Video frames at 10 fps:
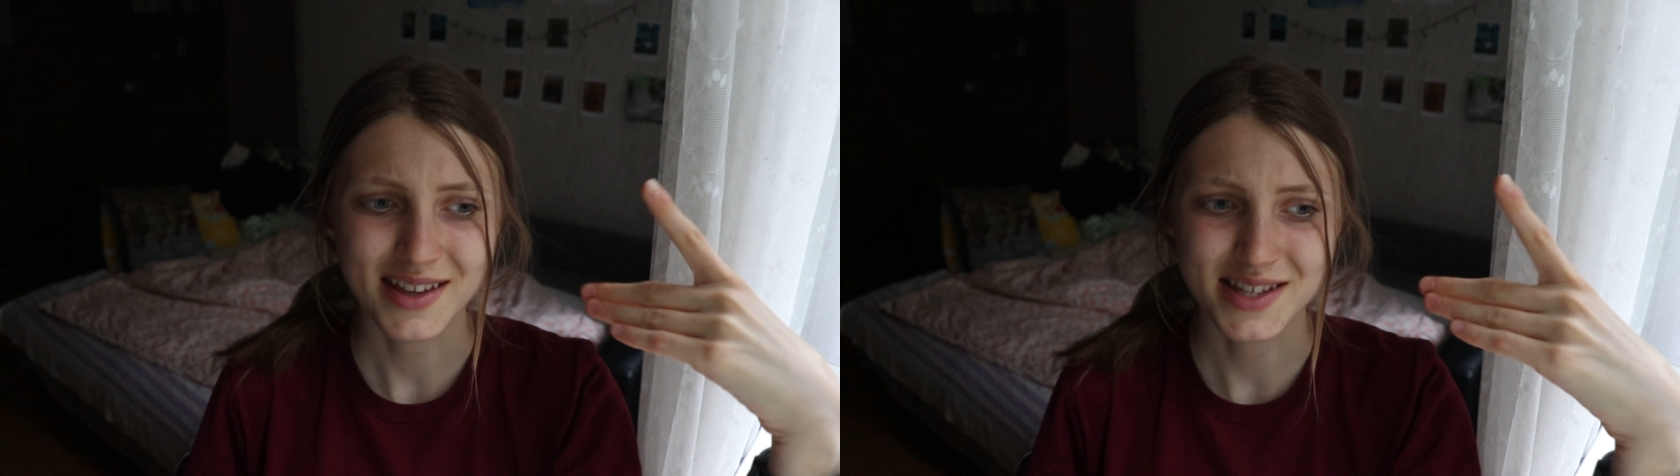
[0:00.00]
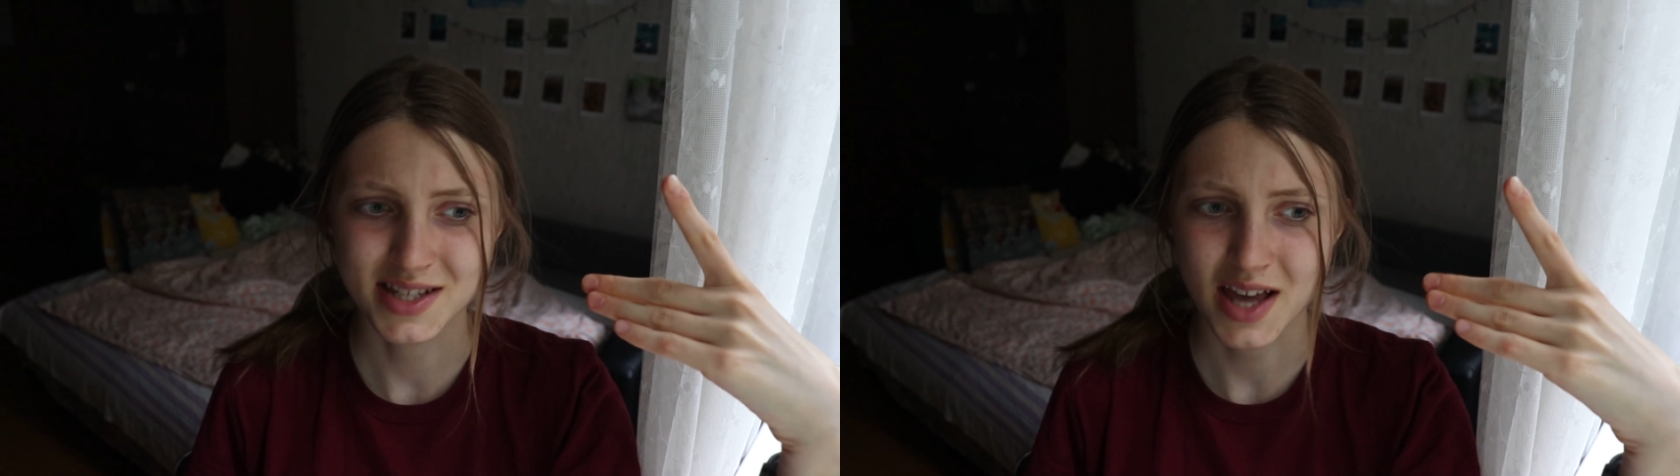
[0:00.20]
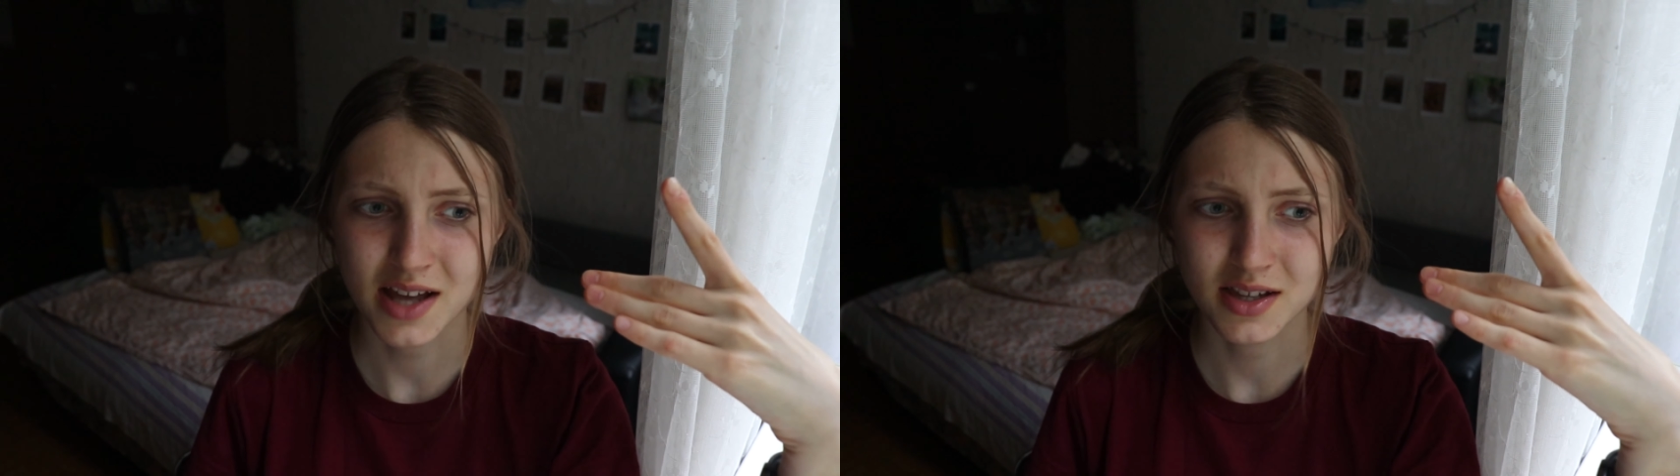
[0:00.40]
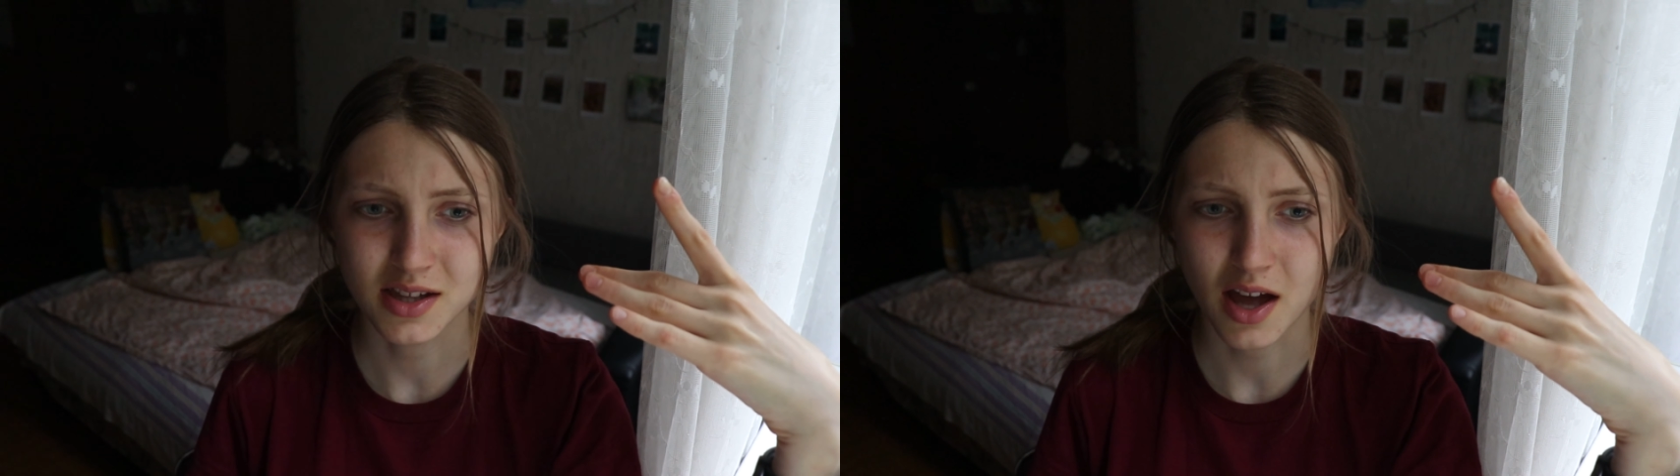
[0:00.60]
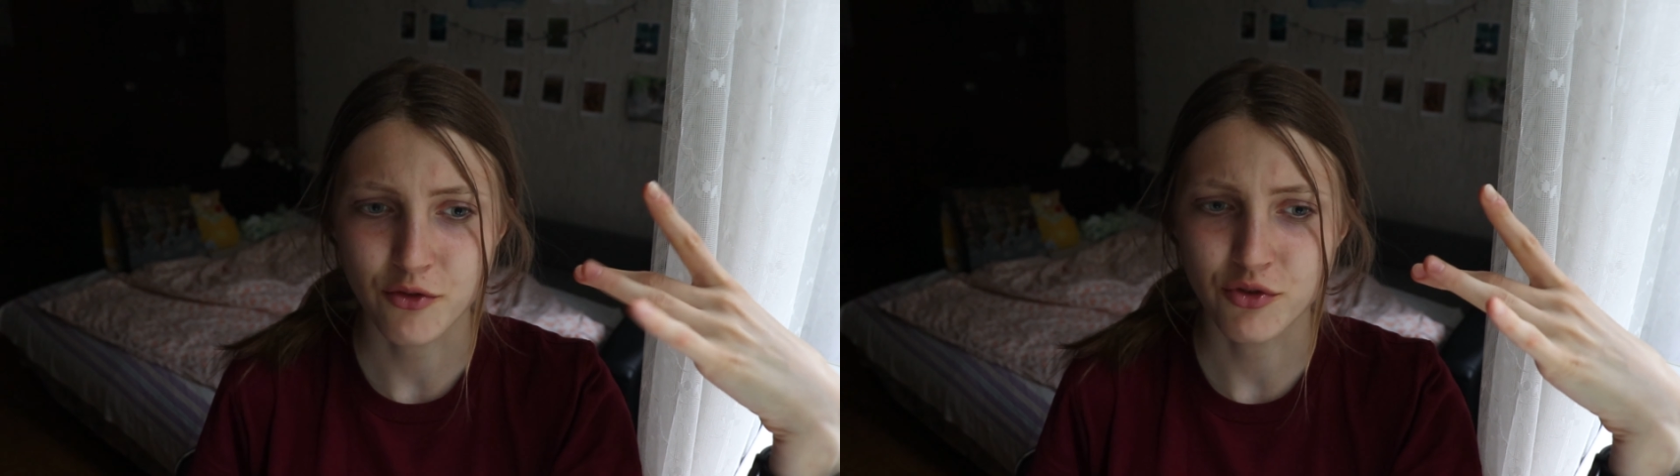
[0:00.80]
can say
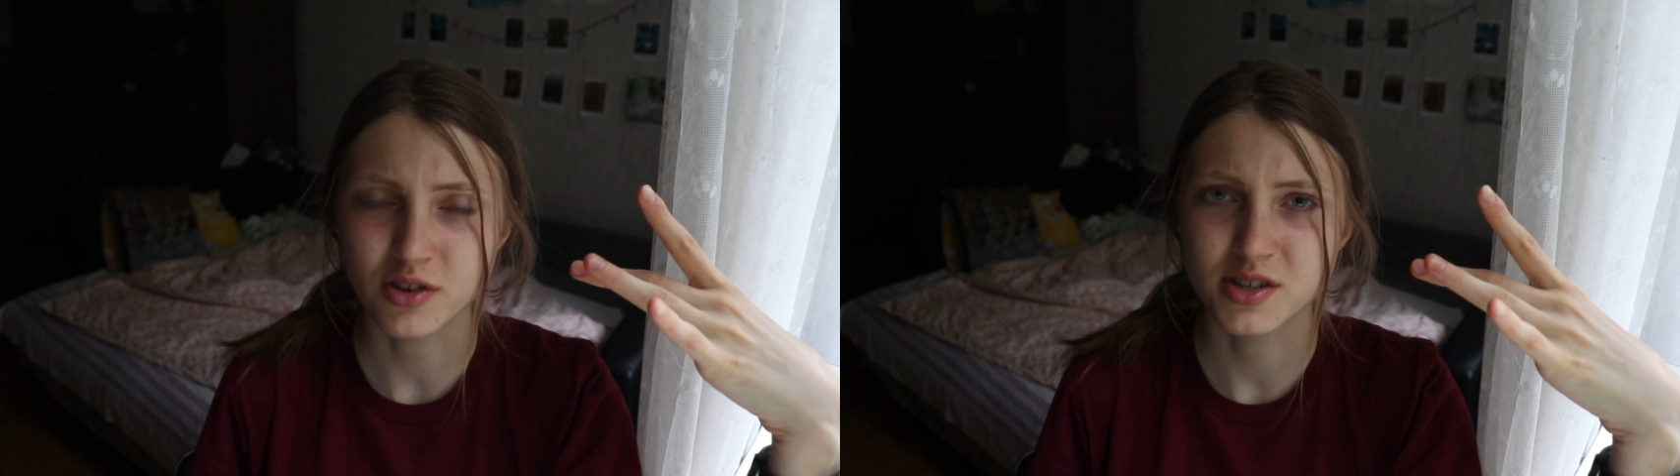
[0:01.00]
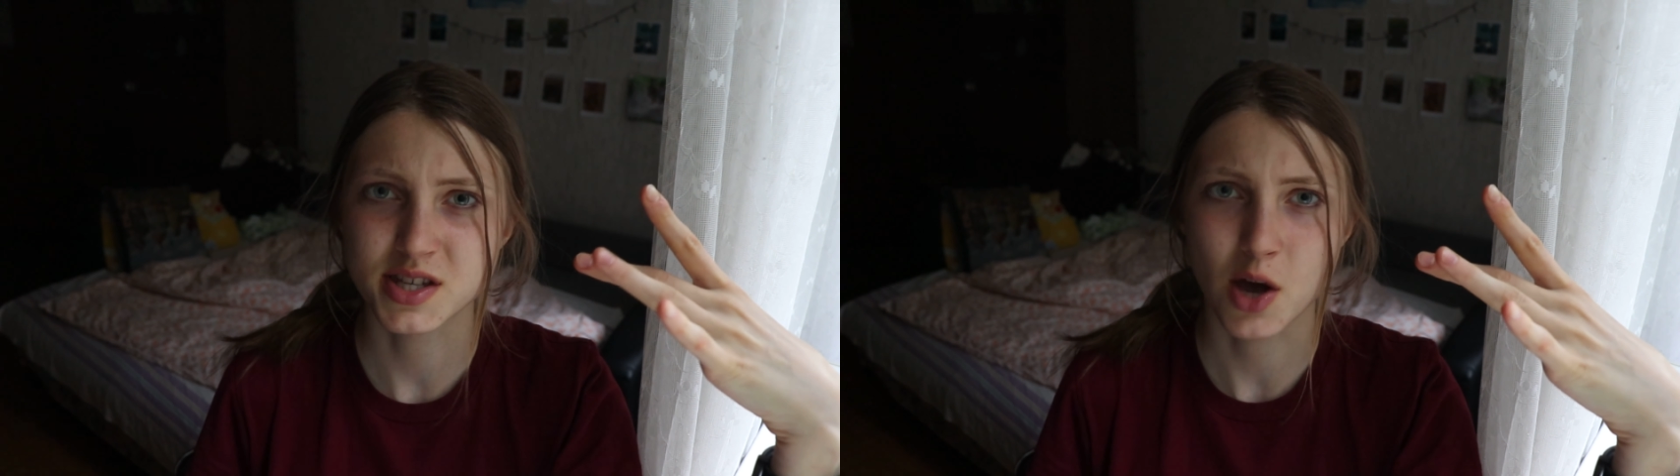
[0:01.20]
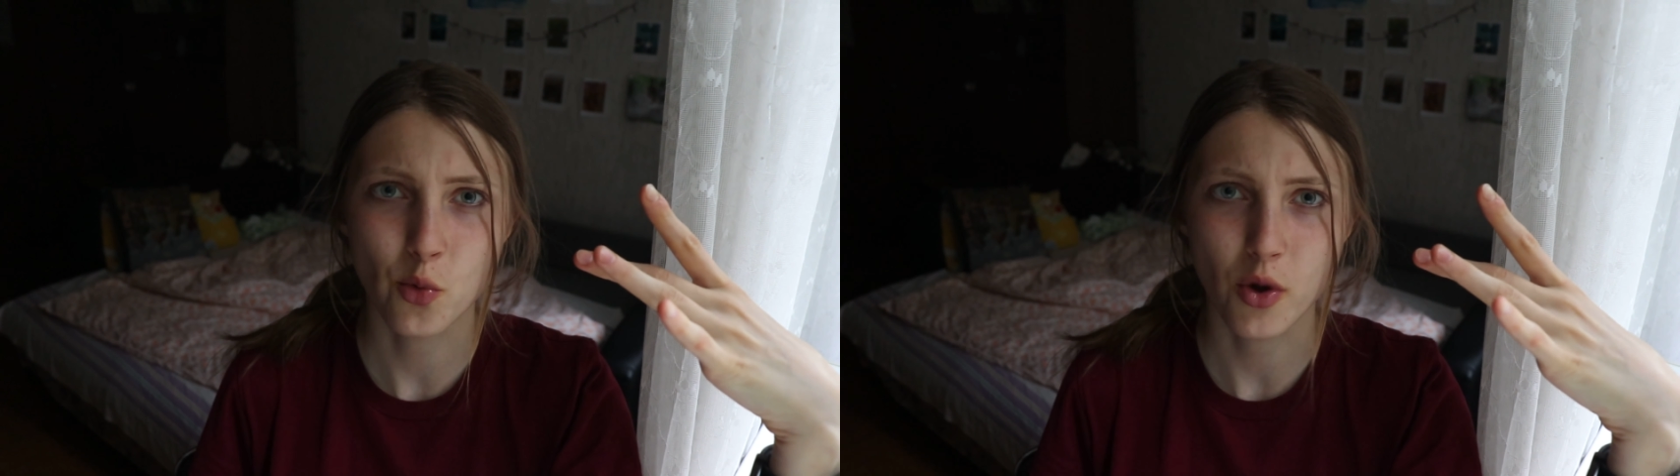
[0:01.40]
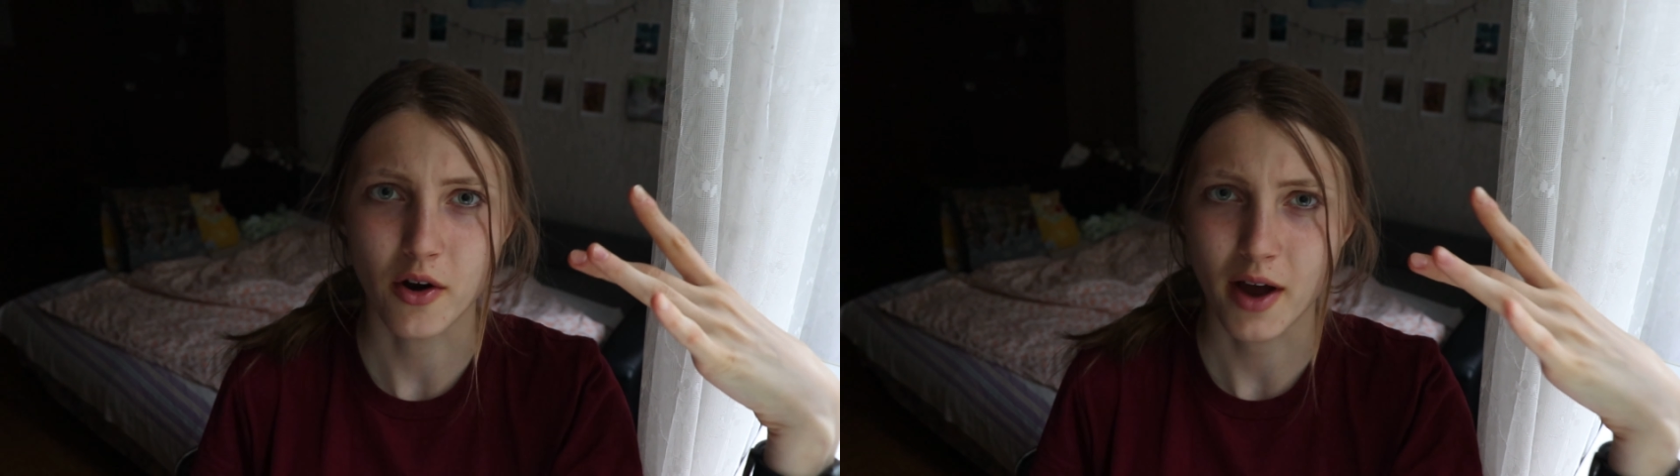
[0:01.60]
that I feel somewhere